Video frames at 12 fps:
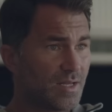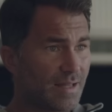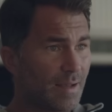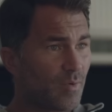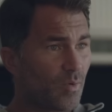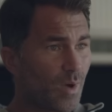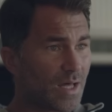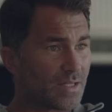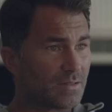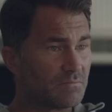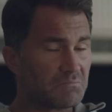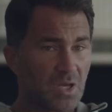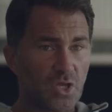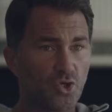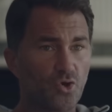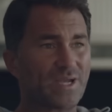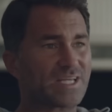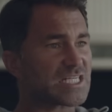Number one,
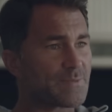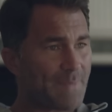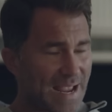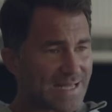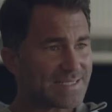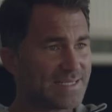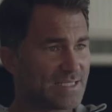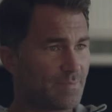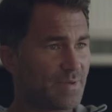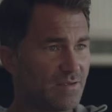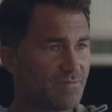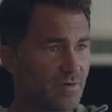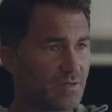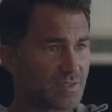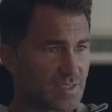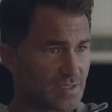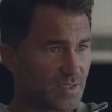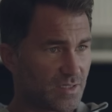you're expected to beat
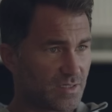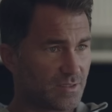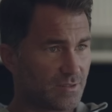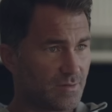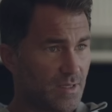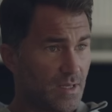Francis Ngannou.